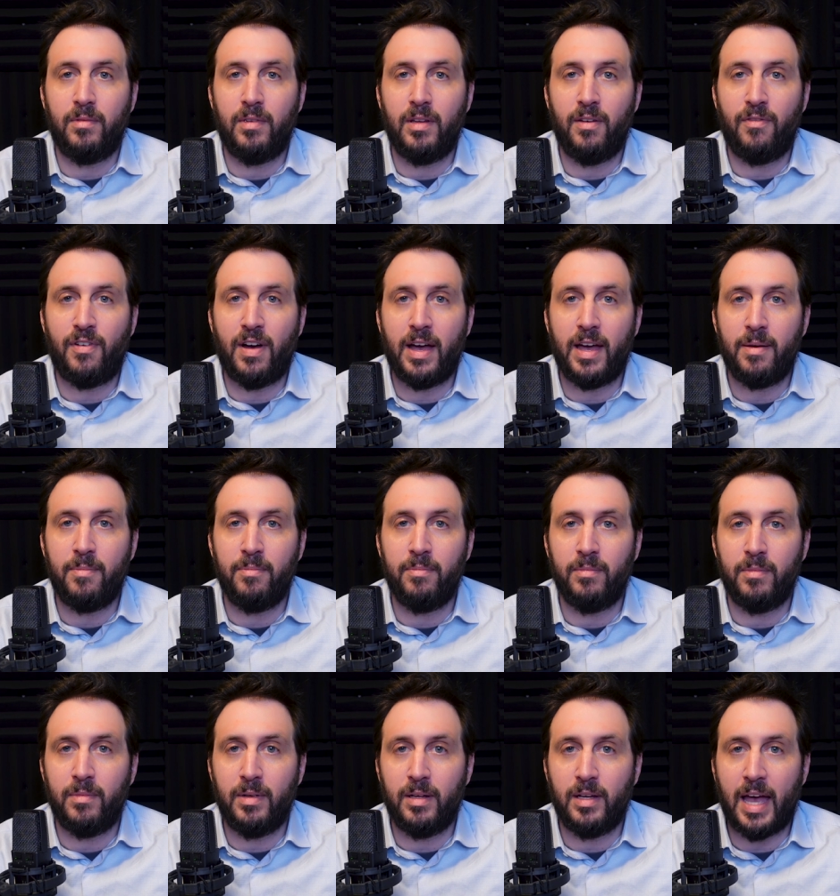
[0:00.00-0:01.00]
if
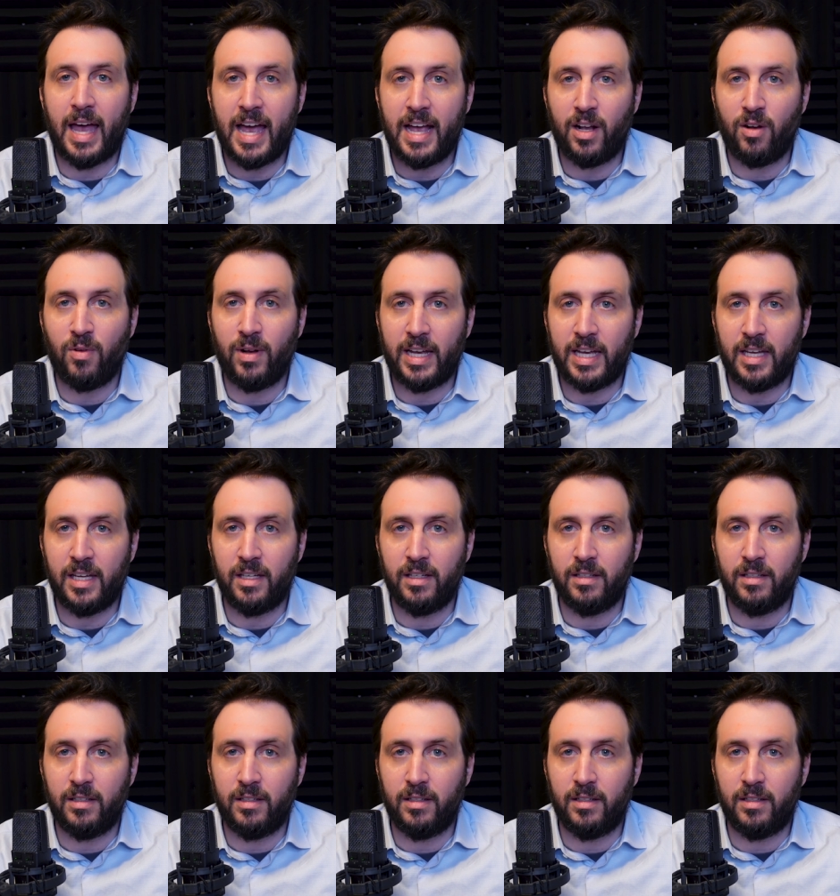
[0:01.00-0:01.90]
I'm angry,